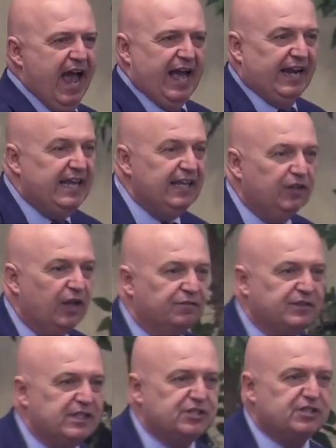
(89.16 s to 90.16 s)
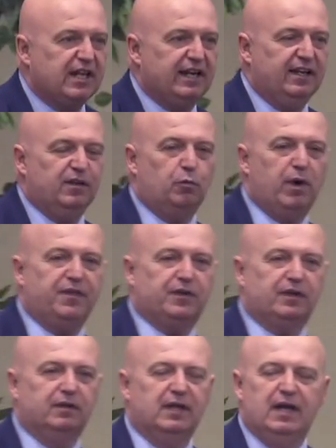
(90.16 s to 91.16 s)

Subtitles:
And he loved to study the weather.